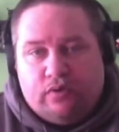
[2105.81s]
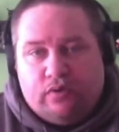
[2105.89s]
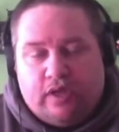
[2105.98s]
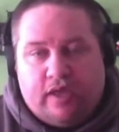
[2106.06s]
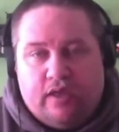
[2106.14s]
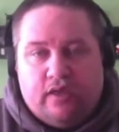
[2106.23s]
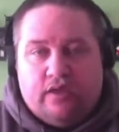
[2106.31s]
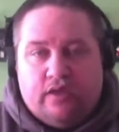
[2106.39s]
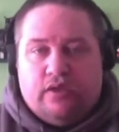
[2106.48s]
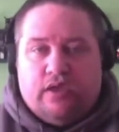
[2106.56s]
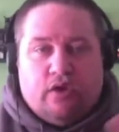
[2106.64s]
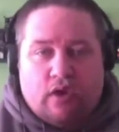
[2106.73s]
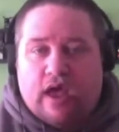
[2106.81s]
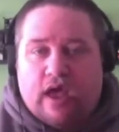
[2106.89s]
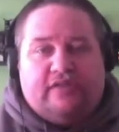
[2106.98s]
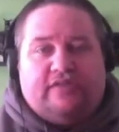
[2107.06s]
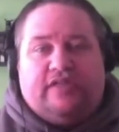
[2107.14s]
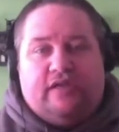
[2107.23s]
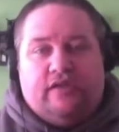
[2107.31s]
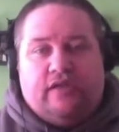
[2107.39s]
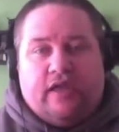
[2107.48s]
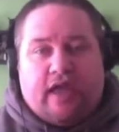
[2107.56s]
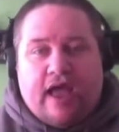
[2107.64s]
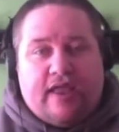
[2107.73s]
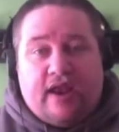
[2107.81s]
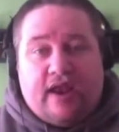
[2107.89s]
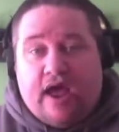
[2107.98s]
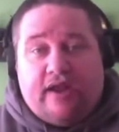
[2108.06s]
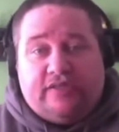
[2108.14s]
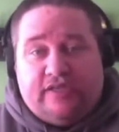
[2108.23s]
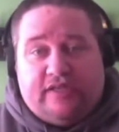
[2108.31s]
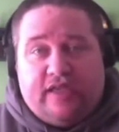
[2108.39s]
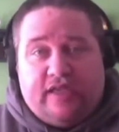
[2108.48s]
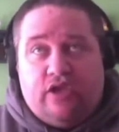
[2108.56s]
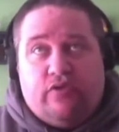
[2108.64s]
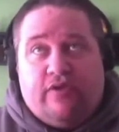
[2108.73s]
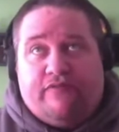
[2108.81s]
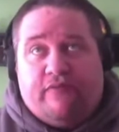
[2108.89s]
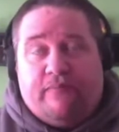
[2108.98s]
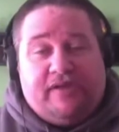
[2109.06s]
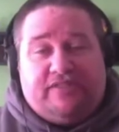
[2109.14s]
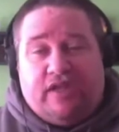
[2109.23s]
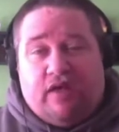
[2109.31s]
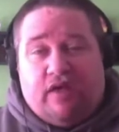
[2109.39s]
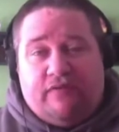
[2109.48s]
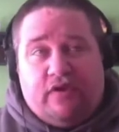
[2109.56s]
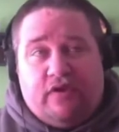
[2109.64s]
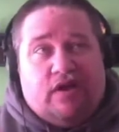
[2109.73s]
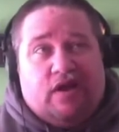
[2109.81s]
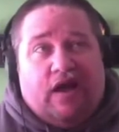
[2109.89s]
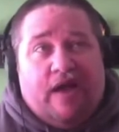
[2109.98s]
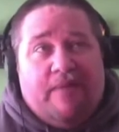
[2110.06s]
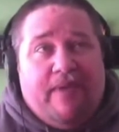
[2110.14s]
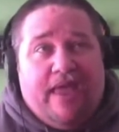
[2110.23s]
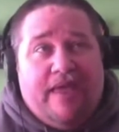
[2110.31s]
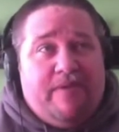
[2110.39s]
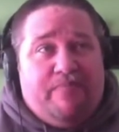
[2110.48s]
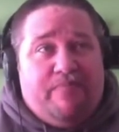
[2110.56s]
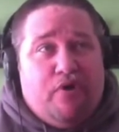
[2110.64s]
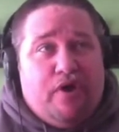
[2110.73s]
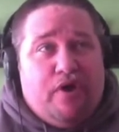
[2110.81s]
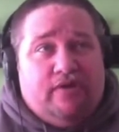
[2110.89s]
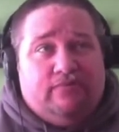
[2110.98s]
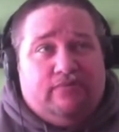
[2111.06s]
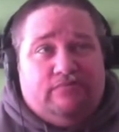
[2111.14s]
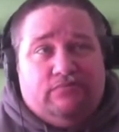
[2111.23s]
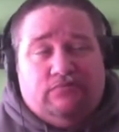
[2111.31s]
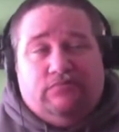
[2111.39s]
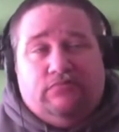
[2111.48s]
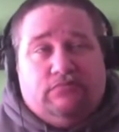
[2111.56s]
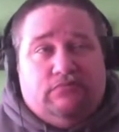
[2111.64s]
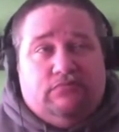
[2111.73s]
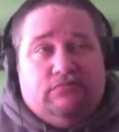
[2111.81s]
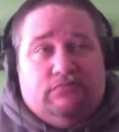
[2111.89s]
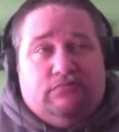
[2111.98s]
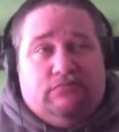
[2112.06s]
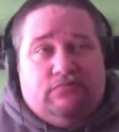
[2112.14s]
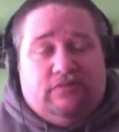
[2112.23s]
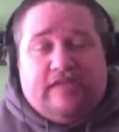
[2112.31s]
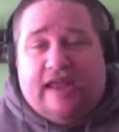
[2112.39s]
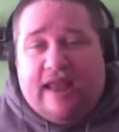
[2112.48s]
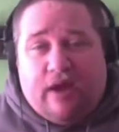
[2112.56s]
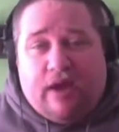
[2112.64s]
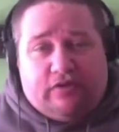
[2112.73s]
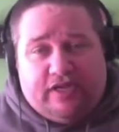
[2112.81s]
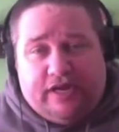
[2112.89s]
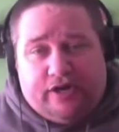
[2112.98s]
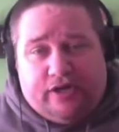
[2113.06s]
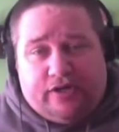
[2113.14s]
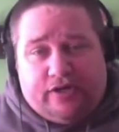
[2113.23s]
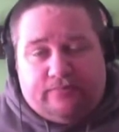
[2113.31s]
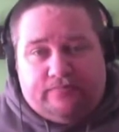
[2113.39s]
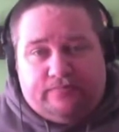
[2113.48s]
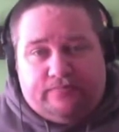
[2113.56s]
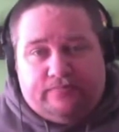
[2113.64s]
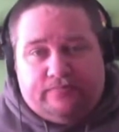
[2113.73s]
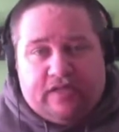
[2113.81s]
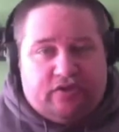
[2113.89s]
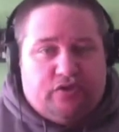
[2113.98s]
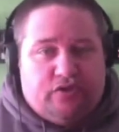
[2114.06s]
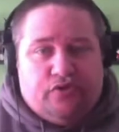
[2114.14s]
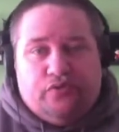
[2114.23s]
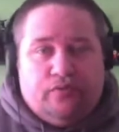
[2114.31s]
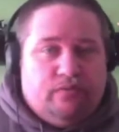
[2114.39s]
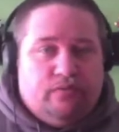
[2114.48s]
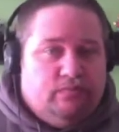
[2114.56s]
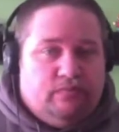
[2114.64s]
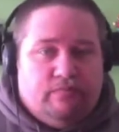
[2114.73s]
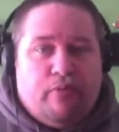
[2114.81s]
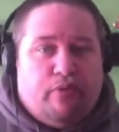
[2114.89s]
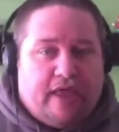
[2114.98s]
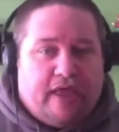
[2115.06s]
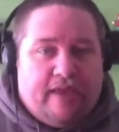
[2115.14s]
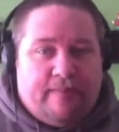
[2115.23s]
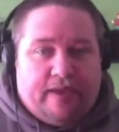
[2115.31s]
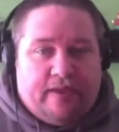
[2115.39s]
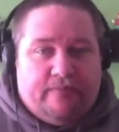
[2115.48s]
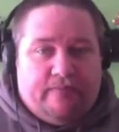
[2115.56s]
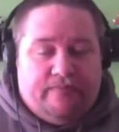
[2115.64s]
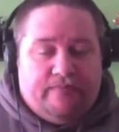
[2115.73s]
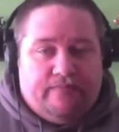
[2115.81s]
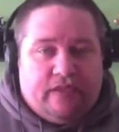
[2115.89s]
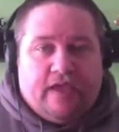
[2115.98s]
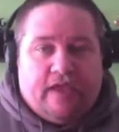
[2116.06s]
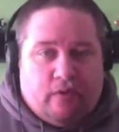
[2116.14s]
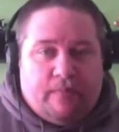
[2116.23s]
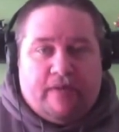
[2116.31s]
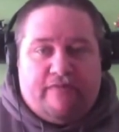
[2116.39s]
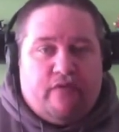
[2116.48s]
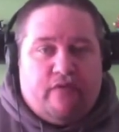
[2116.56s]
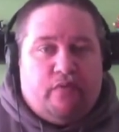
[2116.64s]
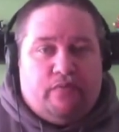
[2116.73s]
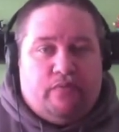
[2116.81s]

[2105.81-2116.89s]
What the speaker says: Like, in all honesty, like I can honestly tell you that for myself, I maybe put 10 hours a year into mobile gaming, like on my phone.